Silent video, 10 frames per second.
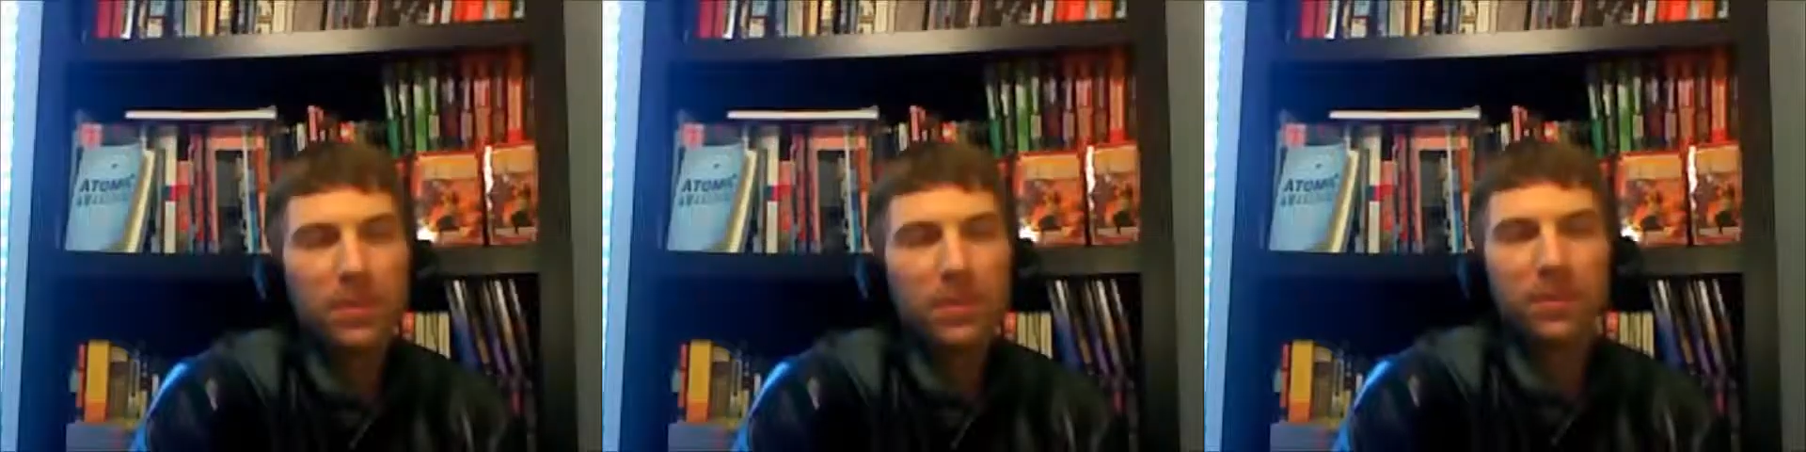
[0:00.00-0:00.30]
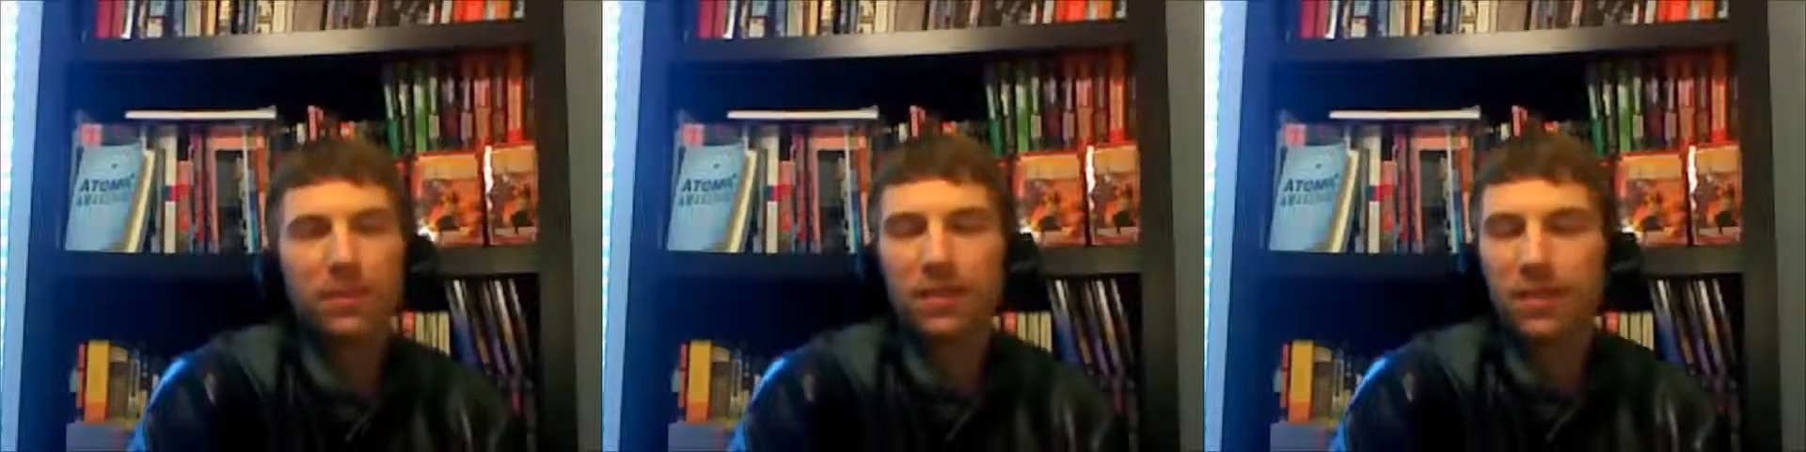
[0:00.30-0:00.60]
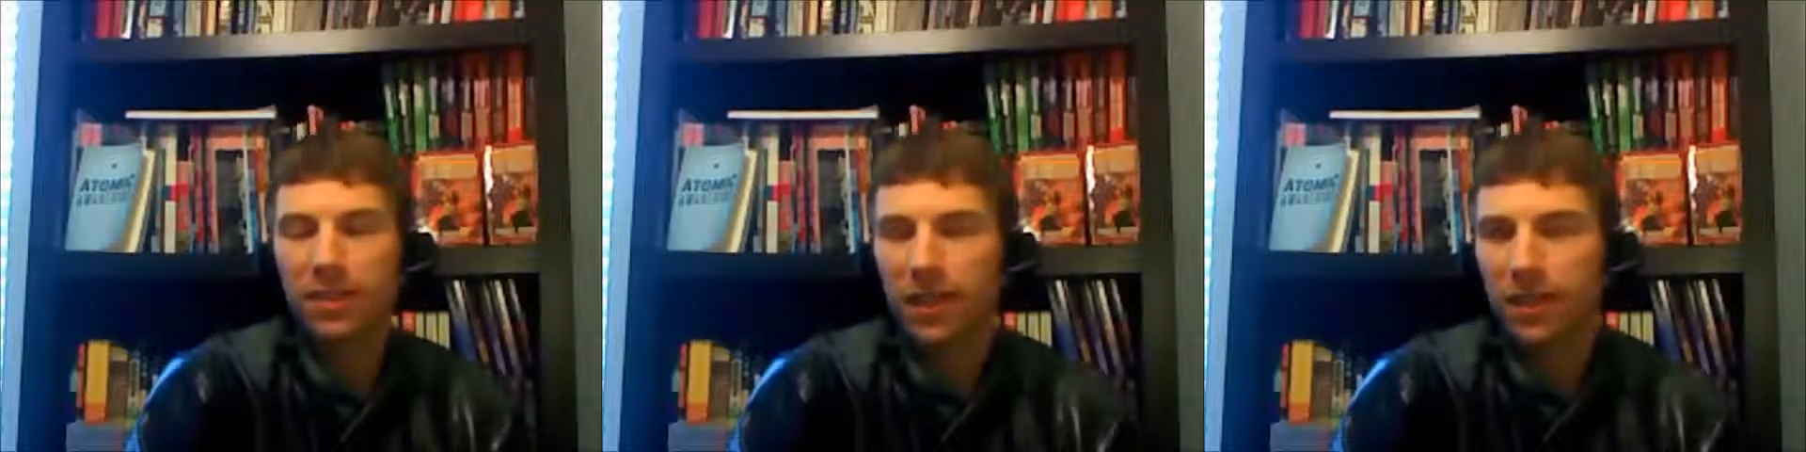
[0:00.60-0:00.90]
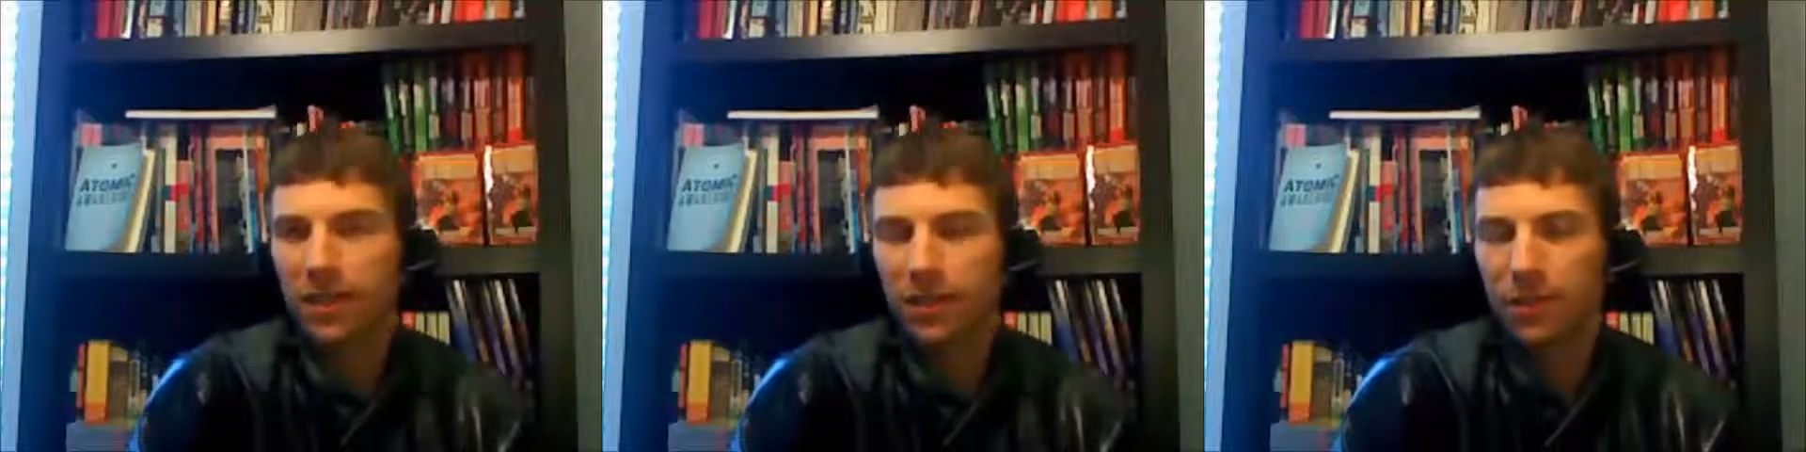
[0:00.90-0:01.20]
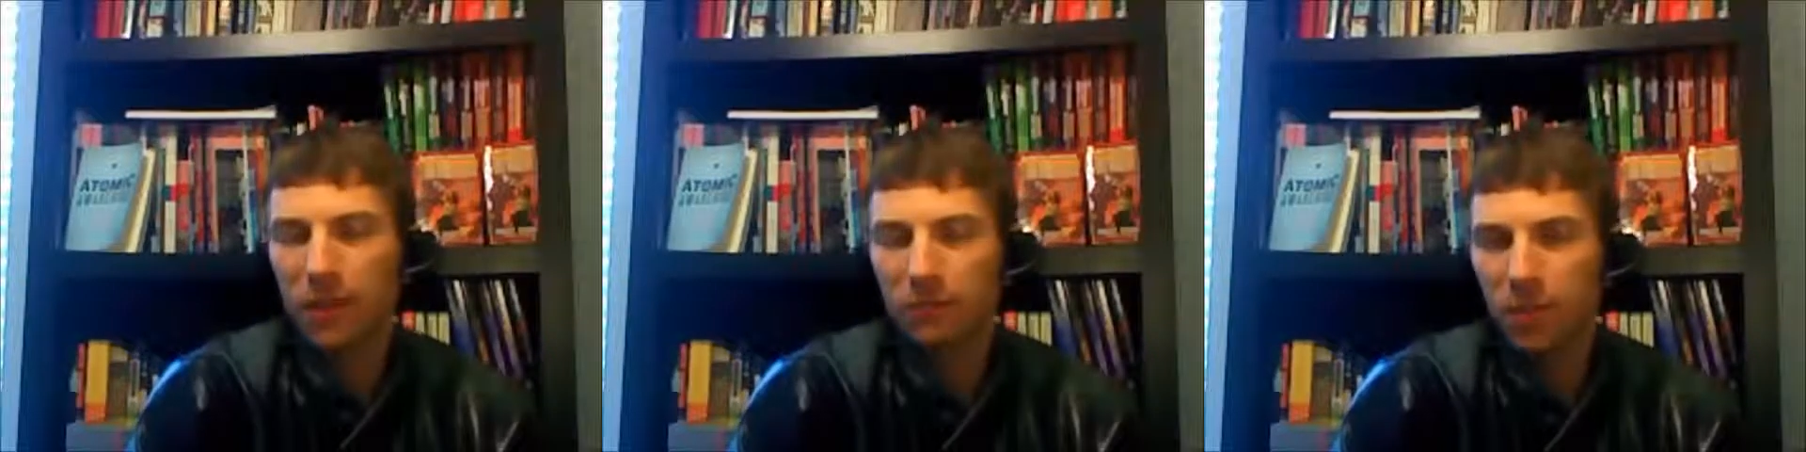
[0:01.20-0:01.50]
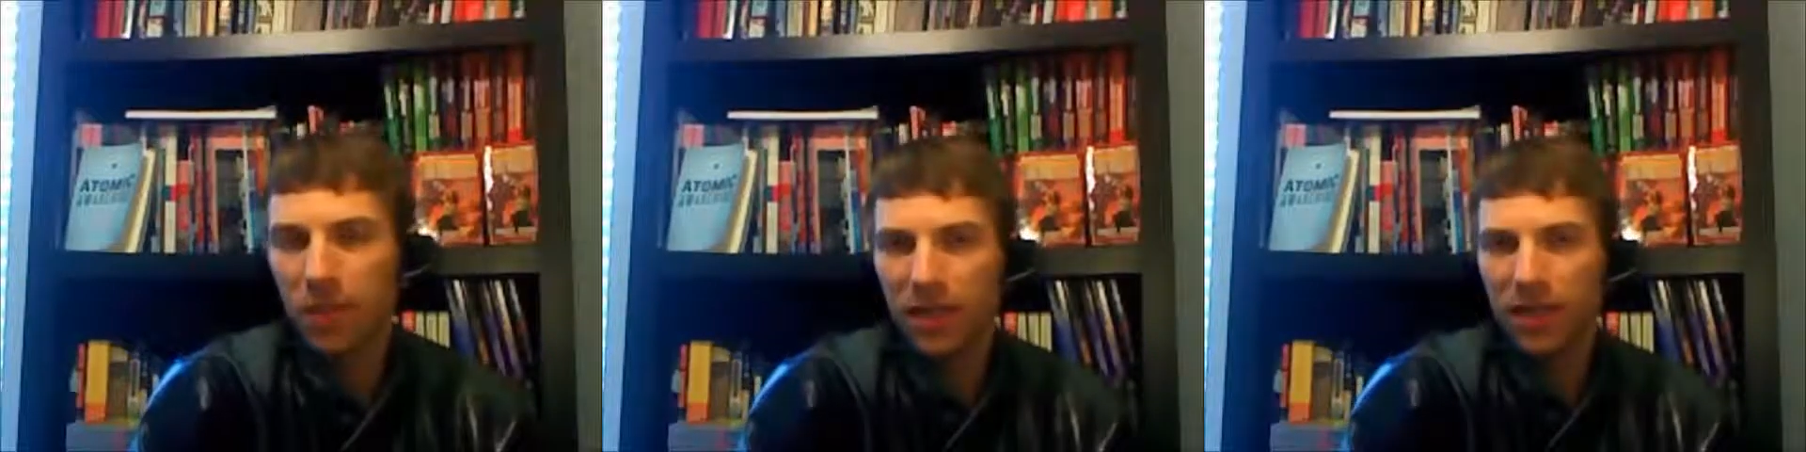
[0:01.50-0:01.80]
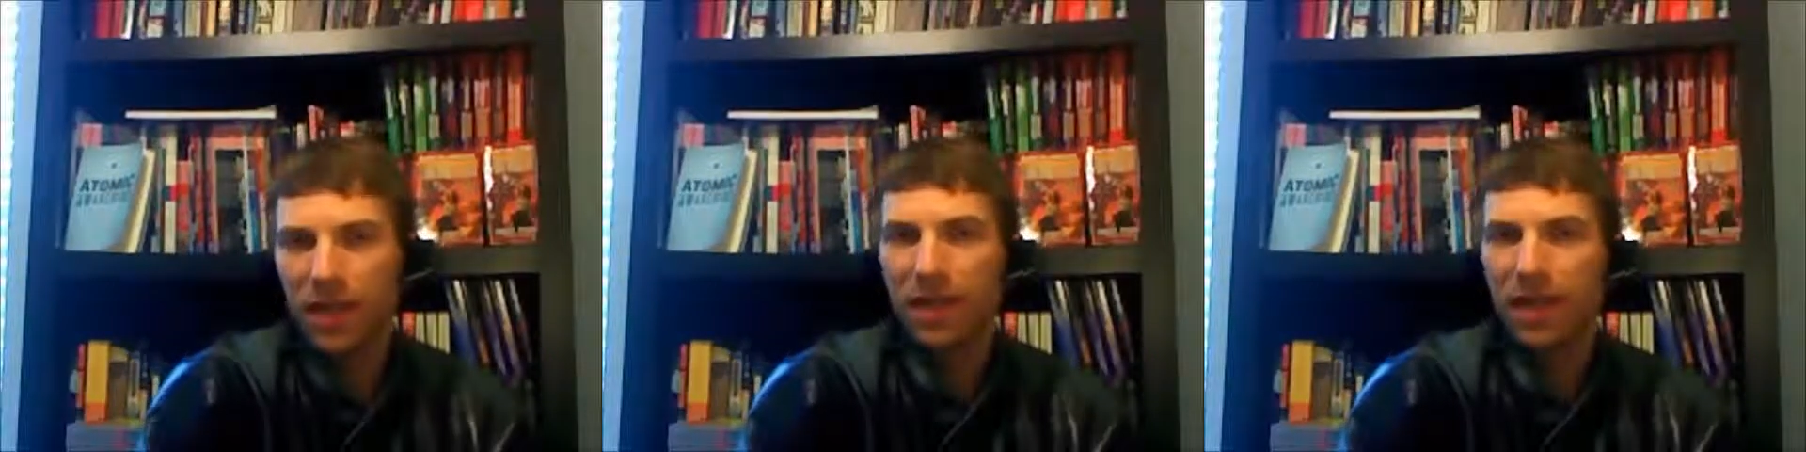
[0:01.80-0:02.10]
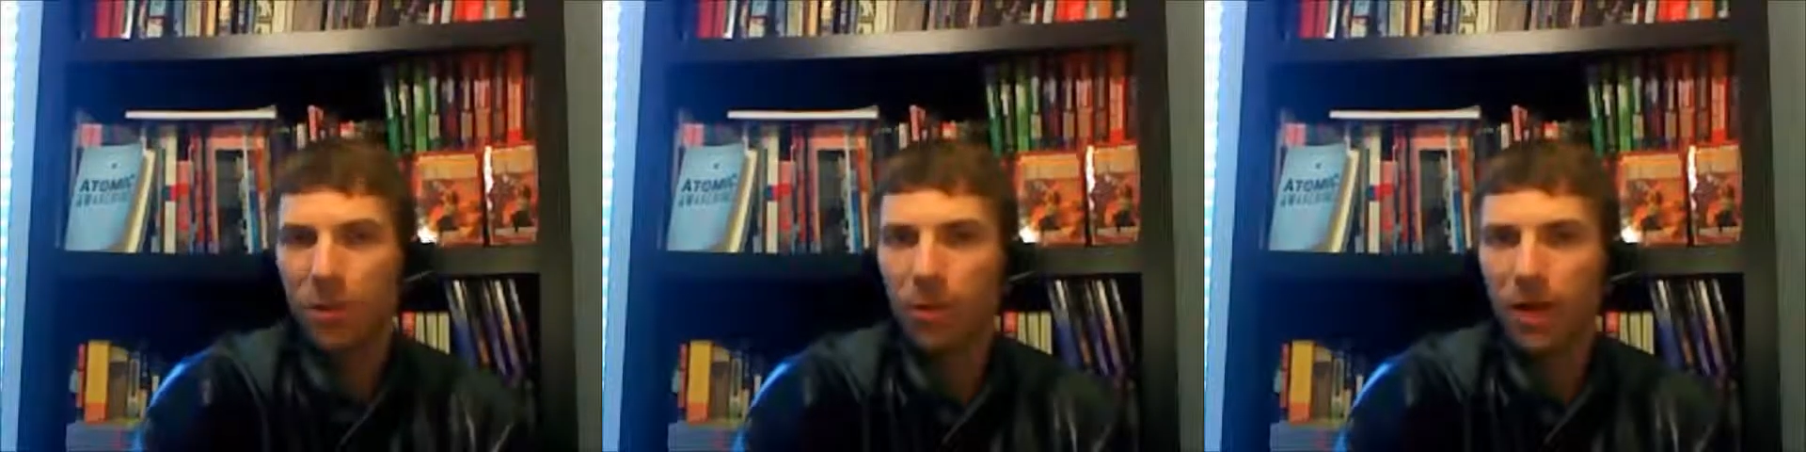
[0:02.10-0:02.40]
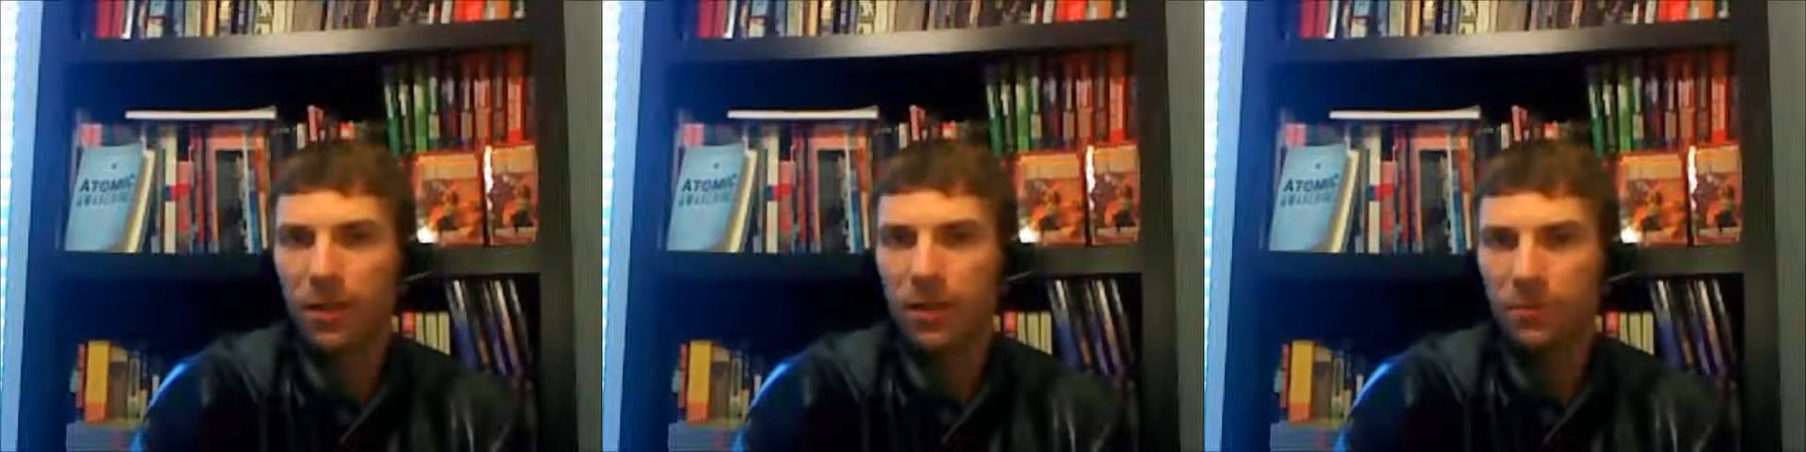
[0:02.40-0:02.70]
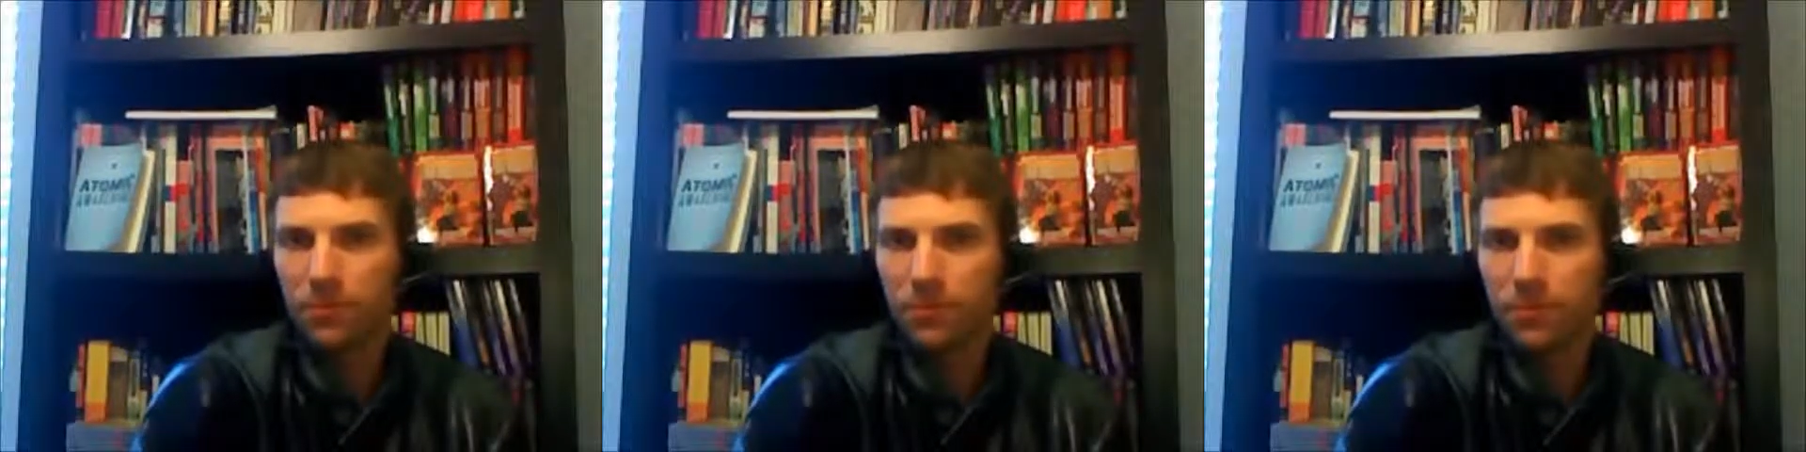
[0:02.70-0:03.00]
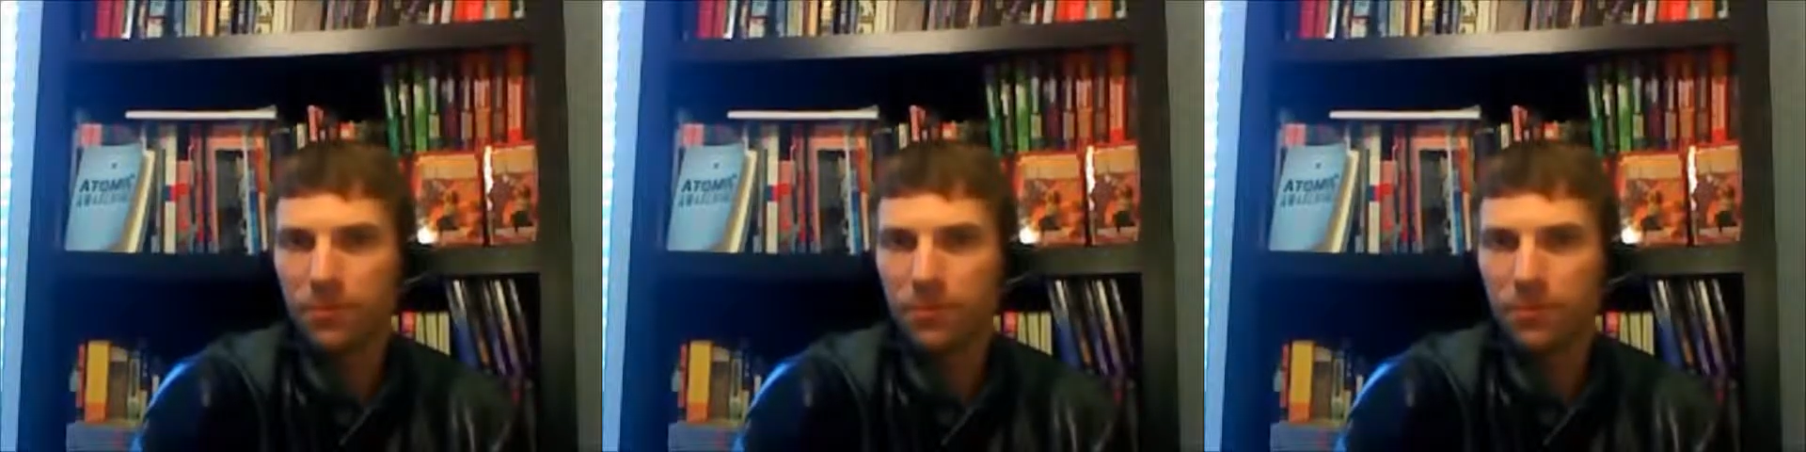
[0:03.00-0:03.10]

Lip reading: But seriously, like, do you have to be, like, an albino?